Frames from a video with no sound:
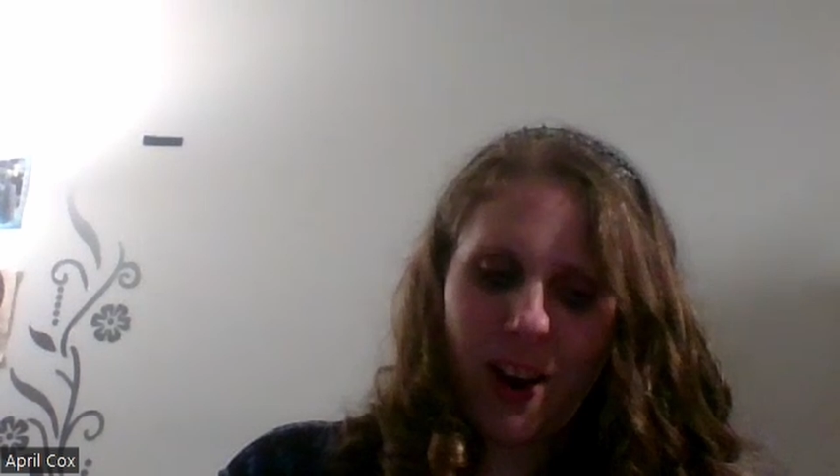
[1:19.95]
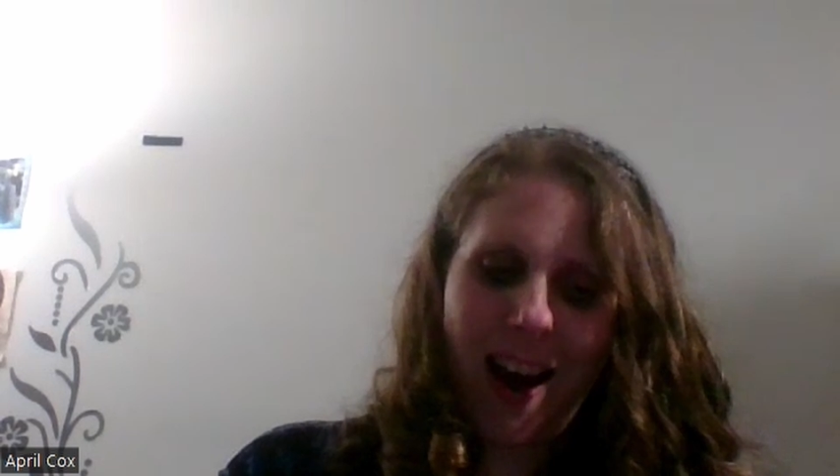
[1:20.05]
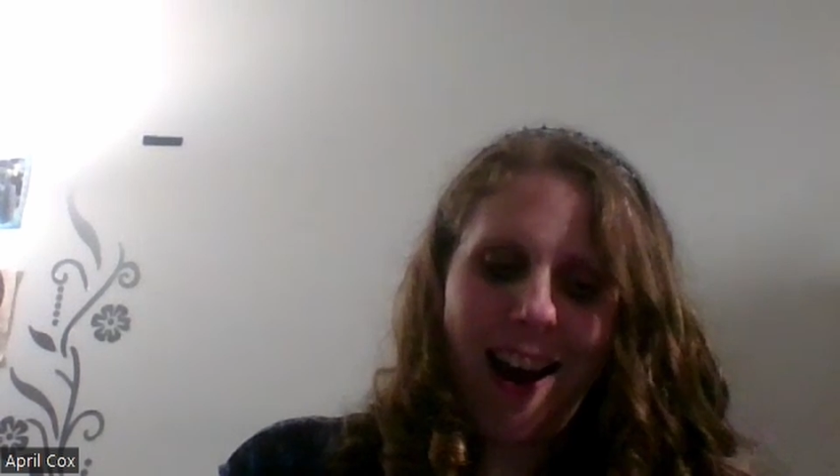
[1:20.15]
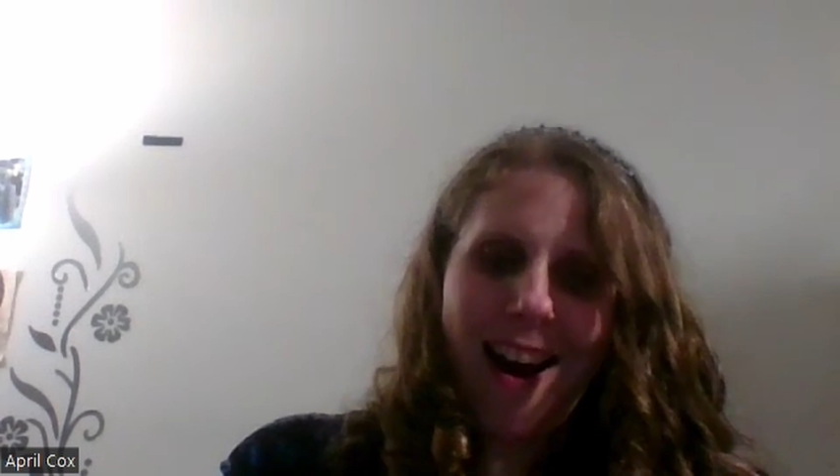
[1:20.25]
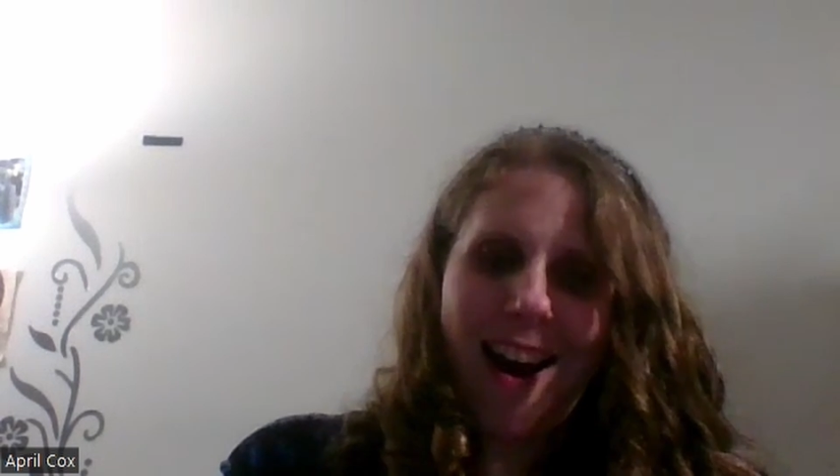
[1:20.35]

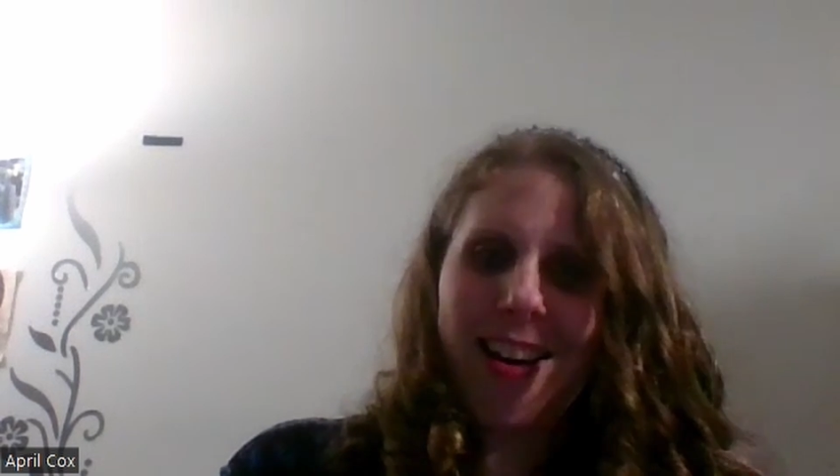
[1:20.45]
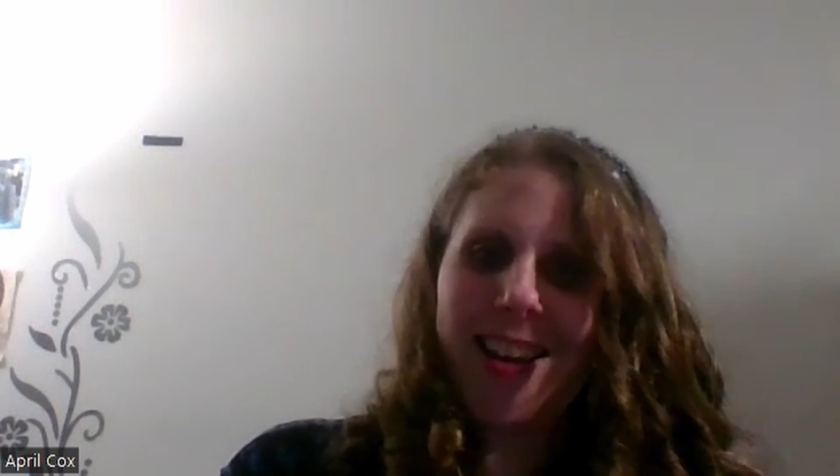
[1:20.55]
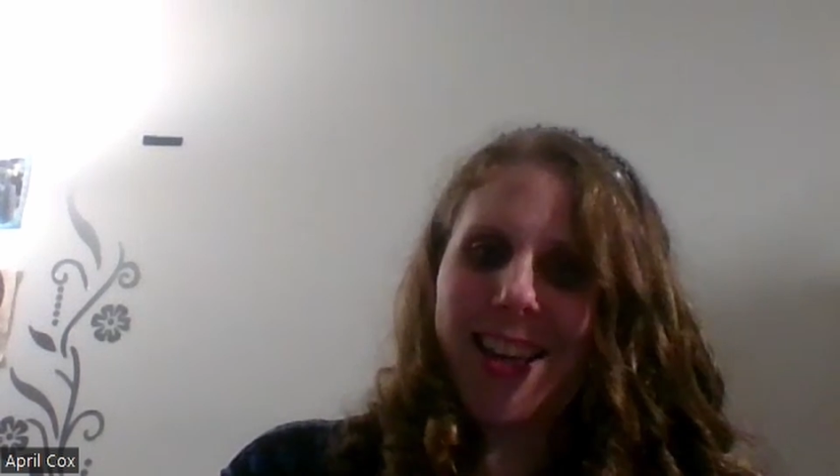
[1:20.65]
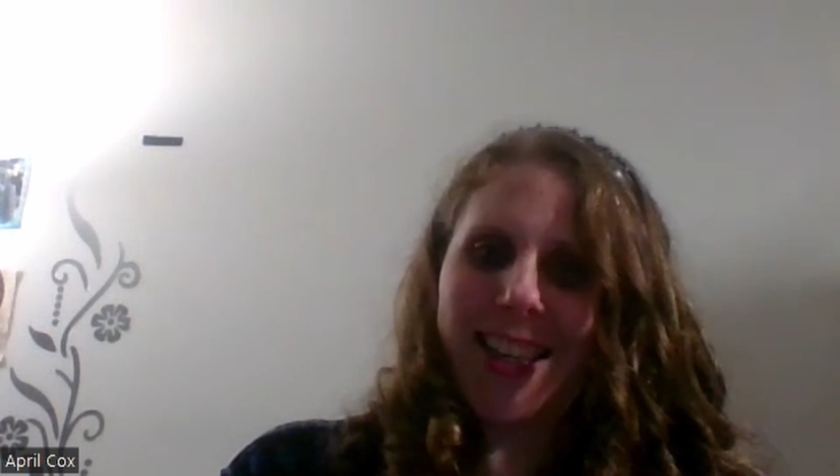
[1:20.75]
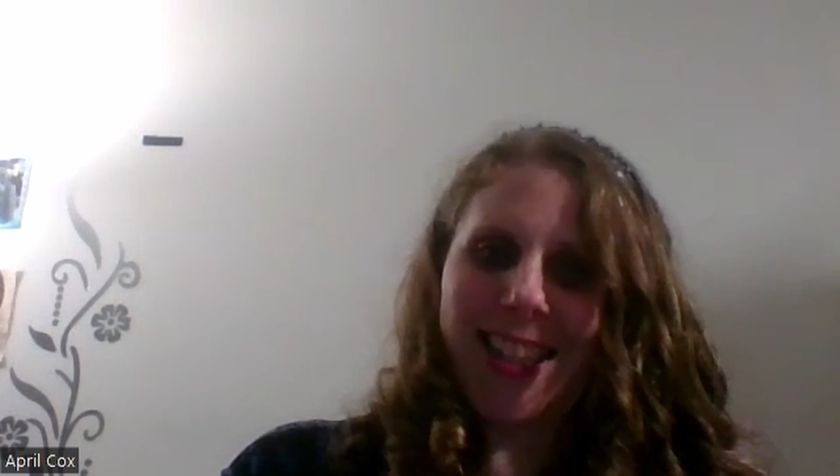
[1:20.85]
Aha,
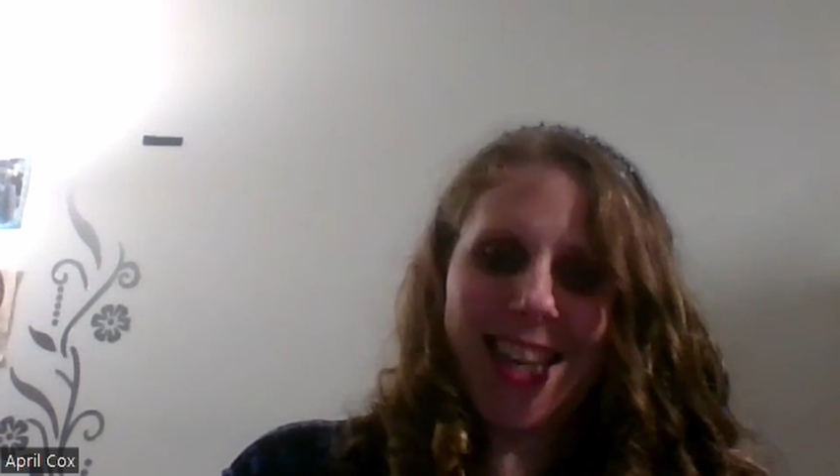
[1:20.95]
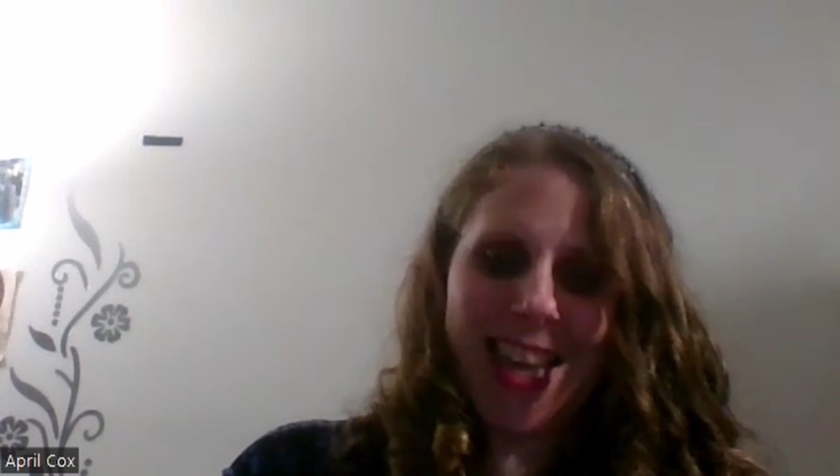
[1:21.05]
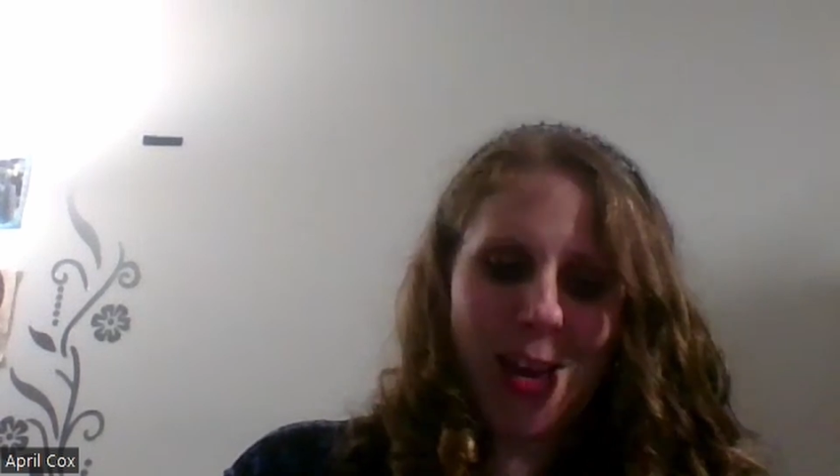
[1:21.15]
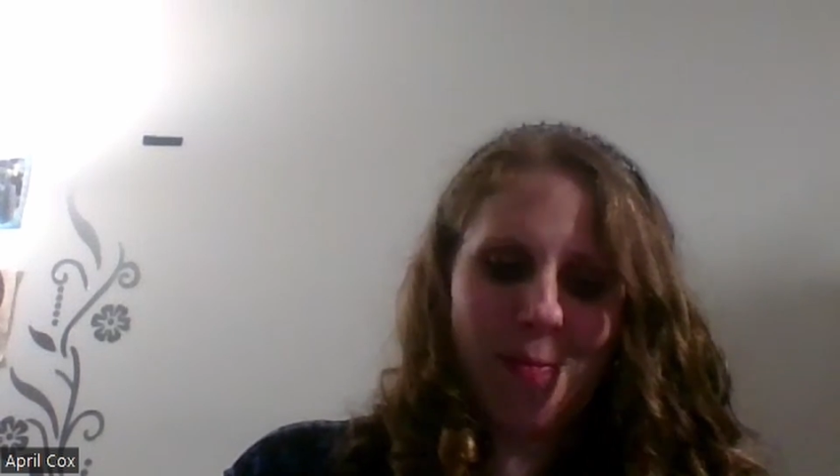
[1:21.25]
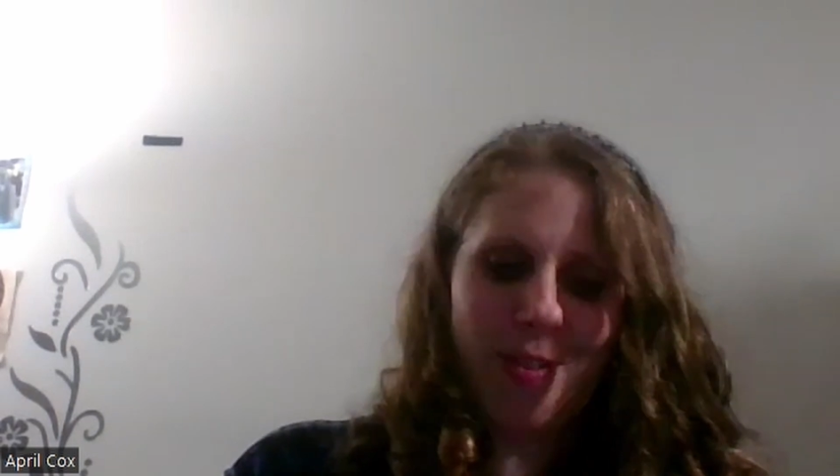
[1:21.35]
he
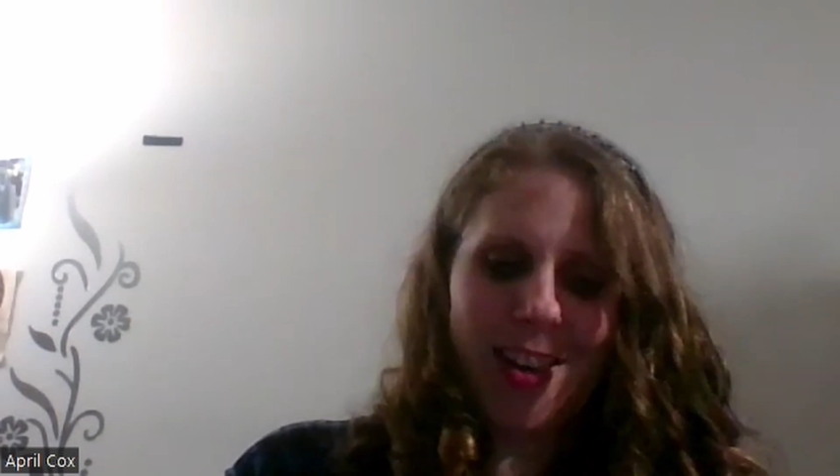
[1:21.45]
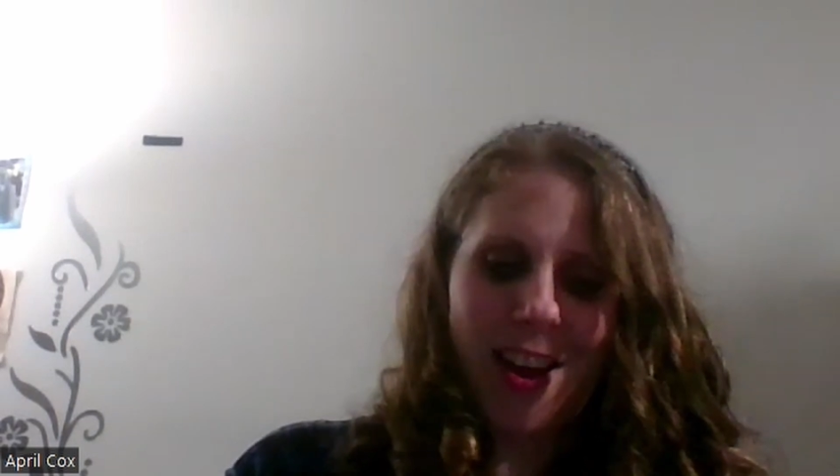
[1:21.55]
exclaimed.